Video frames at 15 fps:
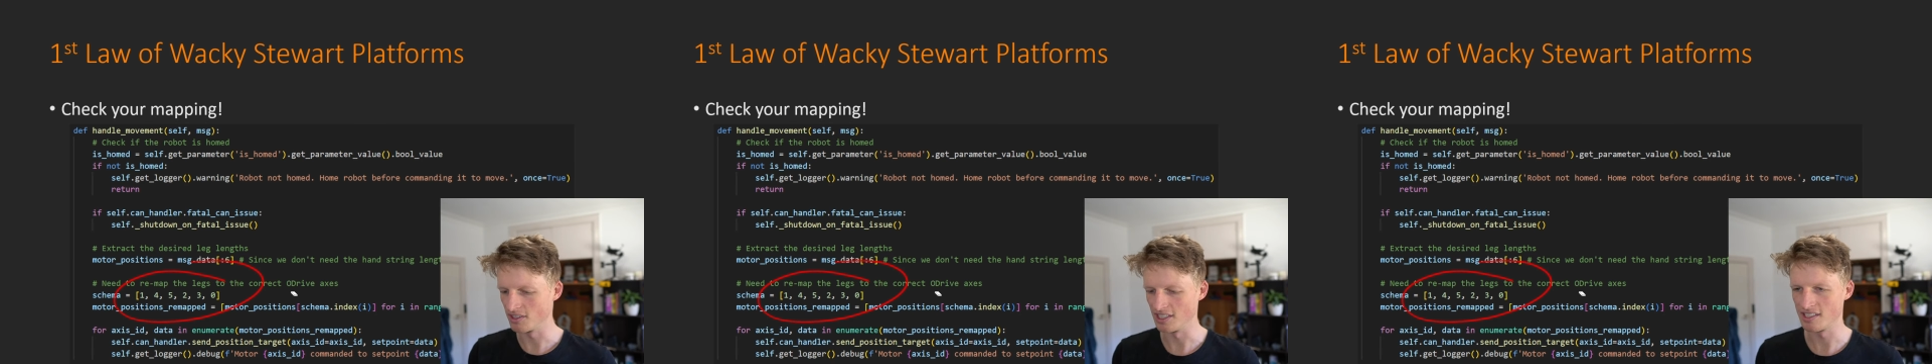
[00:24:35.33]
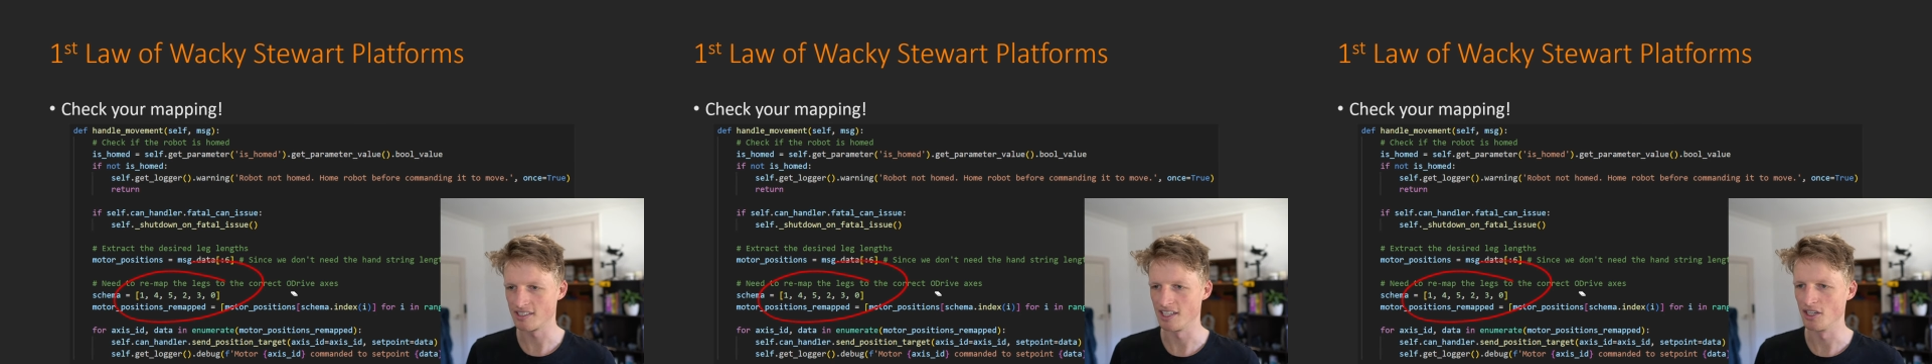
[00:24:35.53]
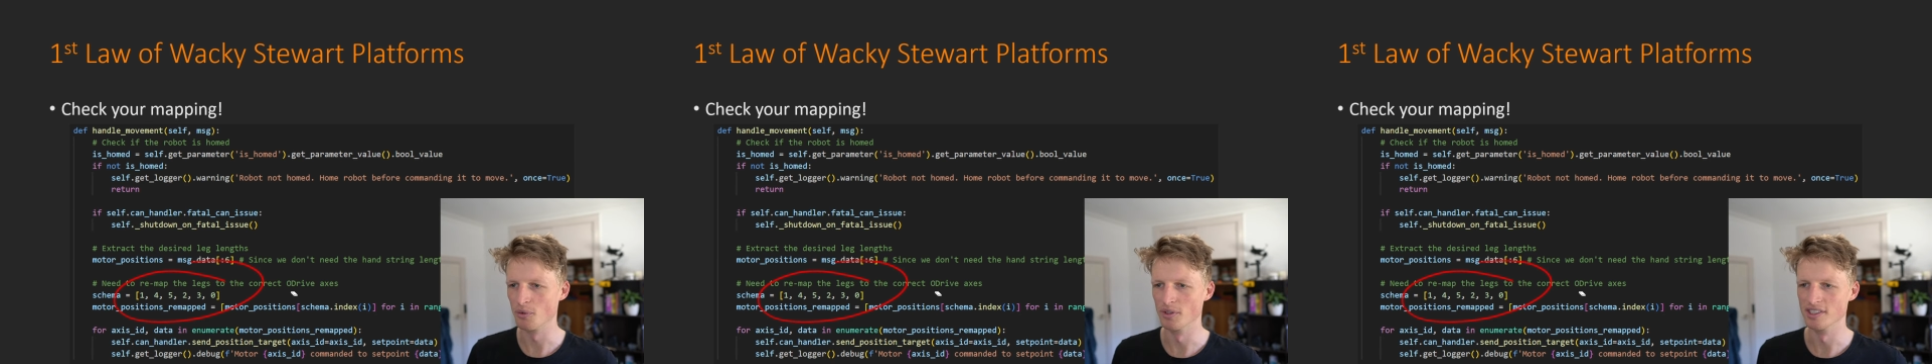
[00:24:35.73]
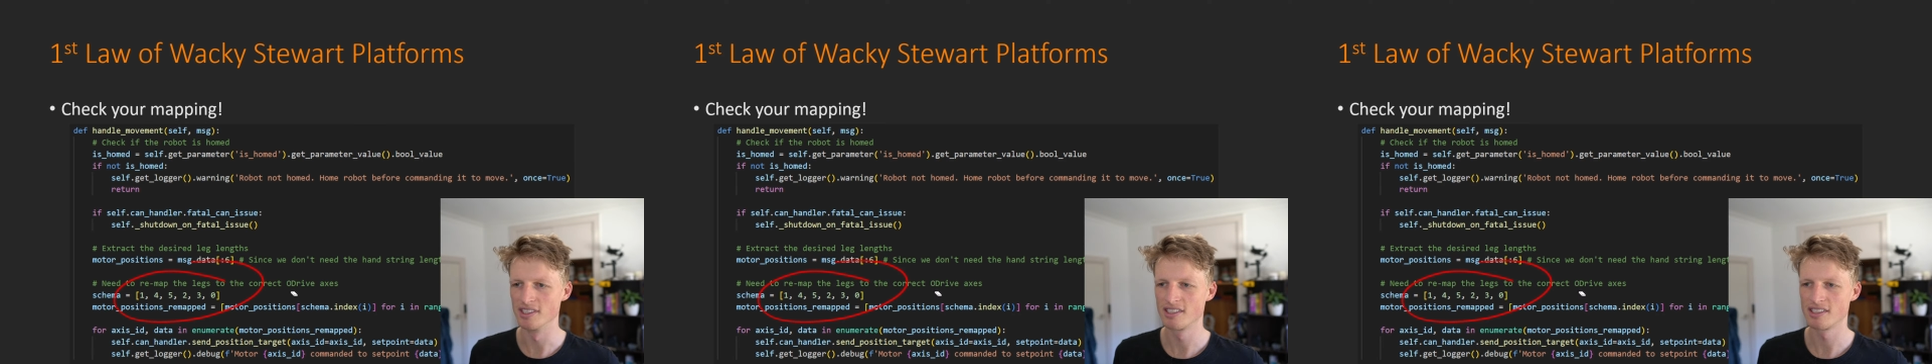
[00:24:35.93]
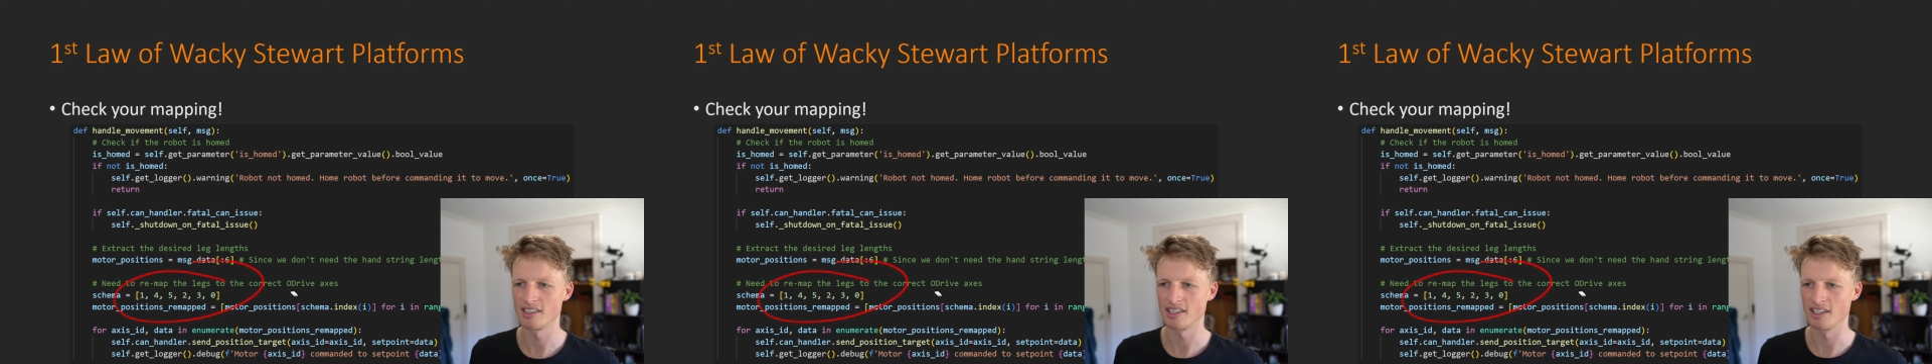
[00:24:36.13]

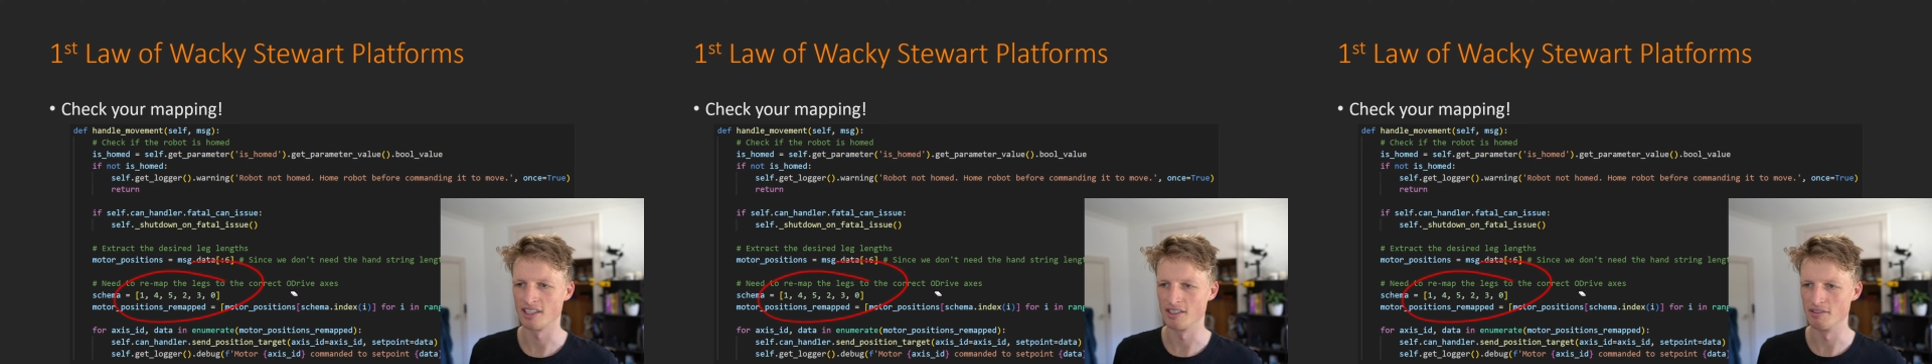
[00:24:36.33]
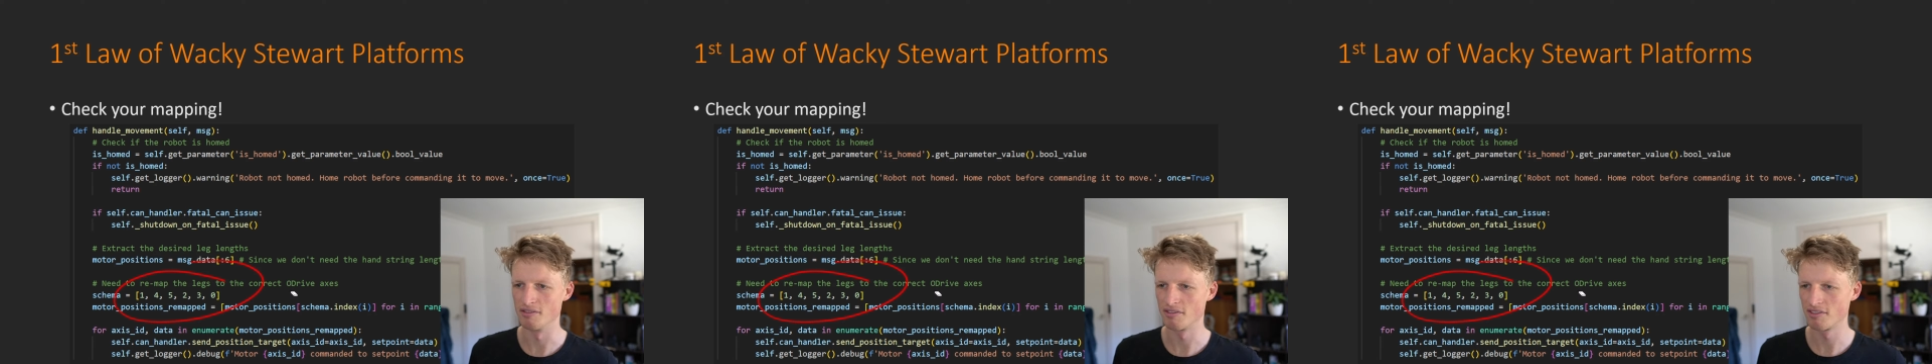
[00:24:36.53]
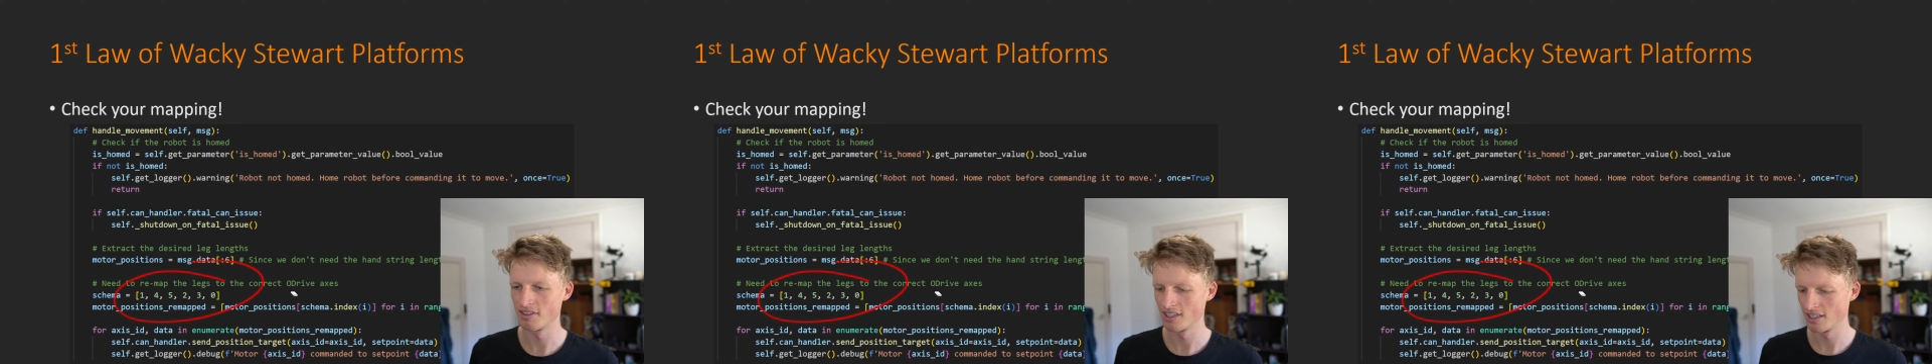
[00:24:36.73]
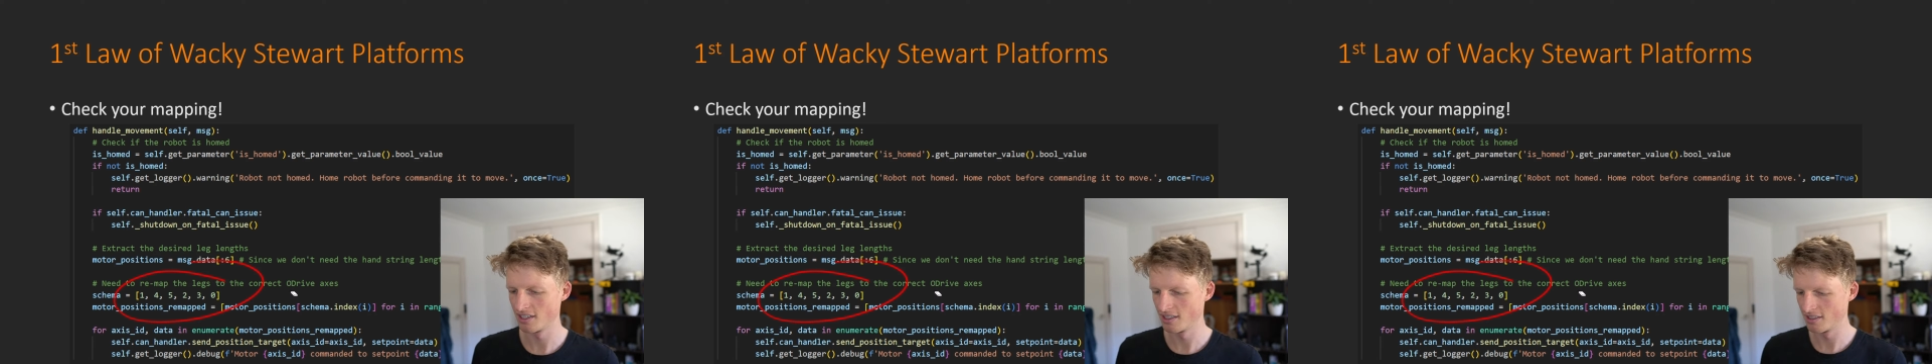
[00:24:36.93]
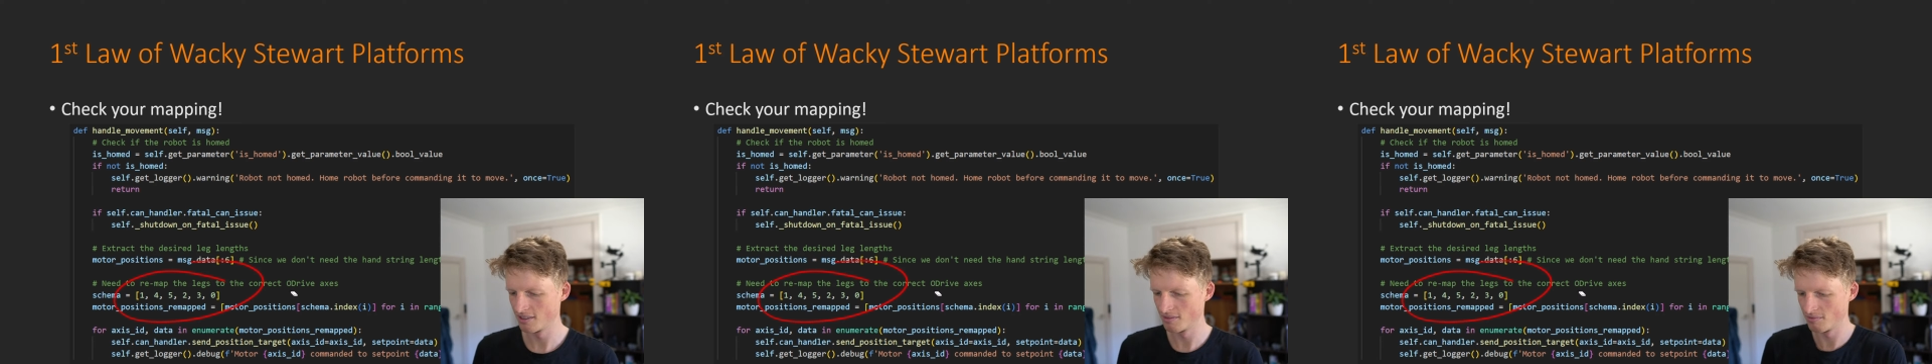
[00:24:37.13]
sequence of
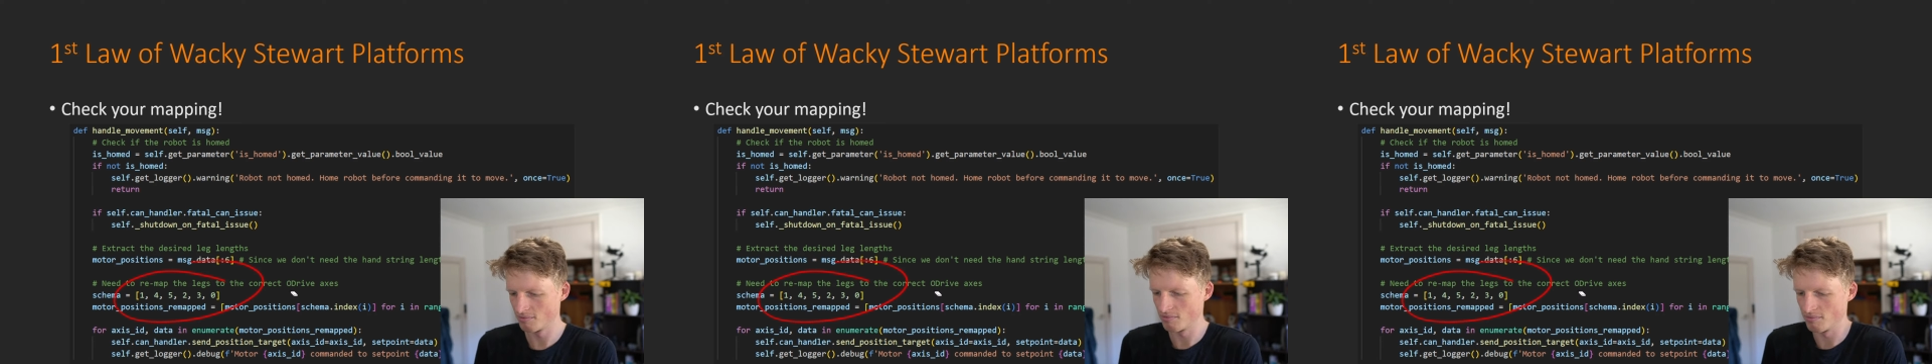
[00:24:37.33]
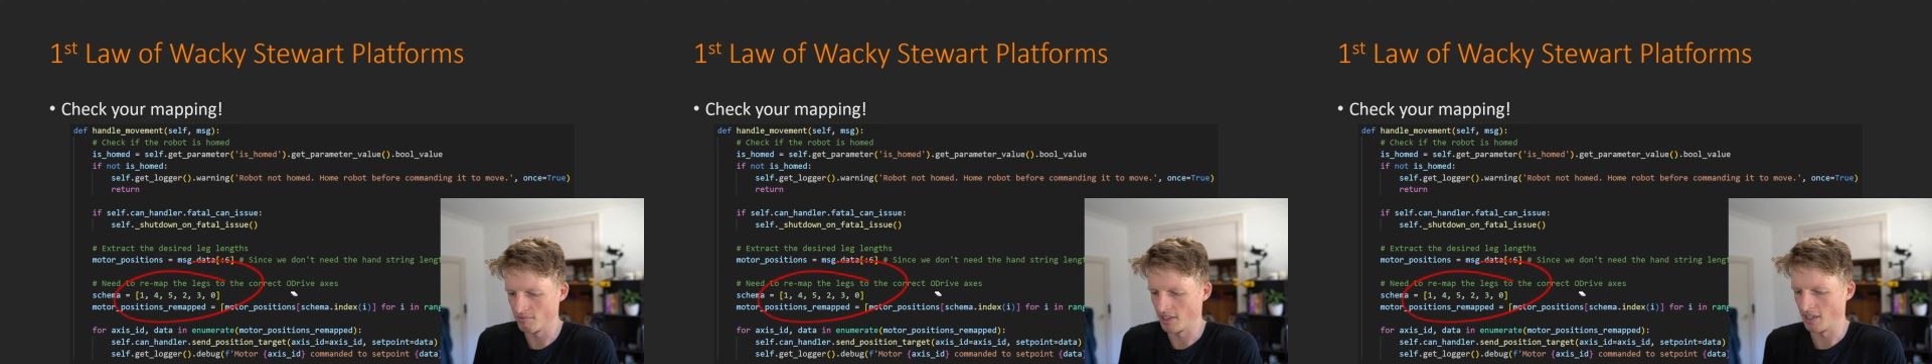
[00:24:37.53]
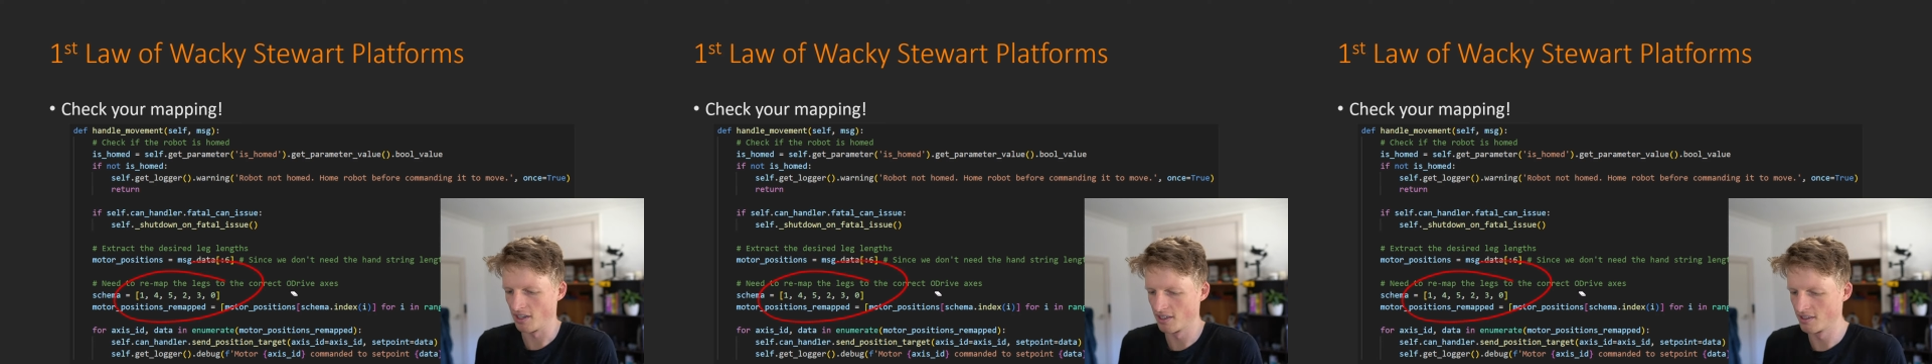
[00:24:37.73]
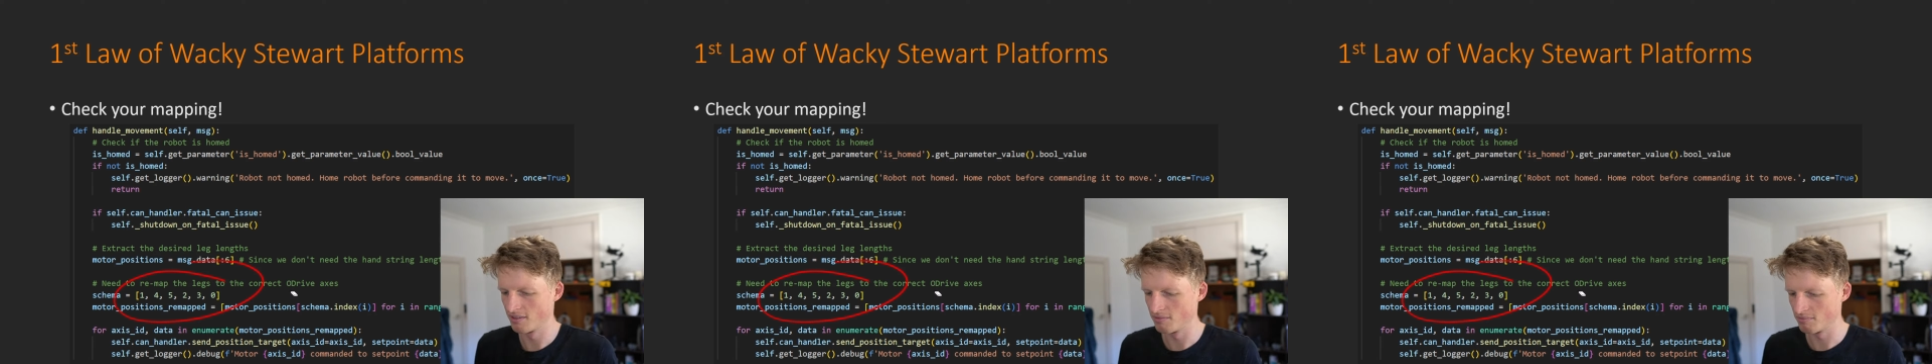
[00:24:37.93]
like